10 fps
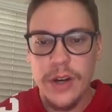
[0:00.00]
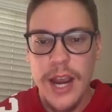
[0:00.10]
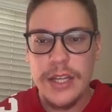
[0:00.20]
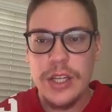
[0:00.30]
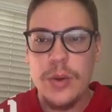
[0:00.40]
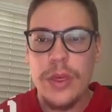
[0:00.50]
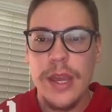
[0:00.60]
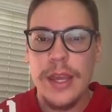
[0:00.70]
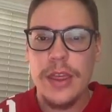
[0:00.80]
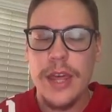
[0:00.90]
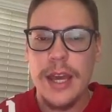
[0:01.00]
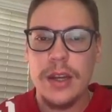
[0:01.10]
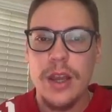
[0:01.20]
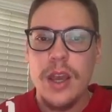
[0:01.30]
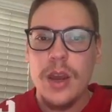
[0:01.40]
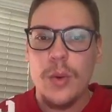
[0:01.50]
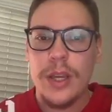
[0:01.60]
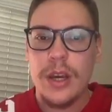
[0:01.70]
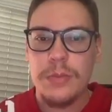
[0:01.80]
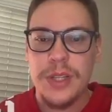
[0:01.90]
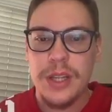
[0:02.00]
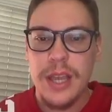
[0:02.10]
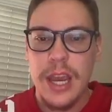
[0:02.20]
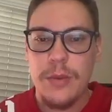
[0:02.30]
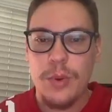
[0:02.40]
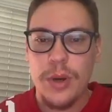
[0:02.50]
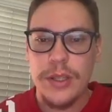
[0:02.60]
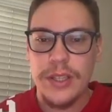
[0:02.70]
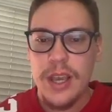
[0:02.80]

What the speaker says: I do think that when it comes to the Cowboys,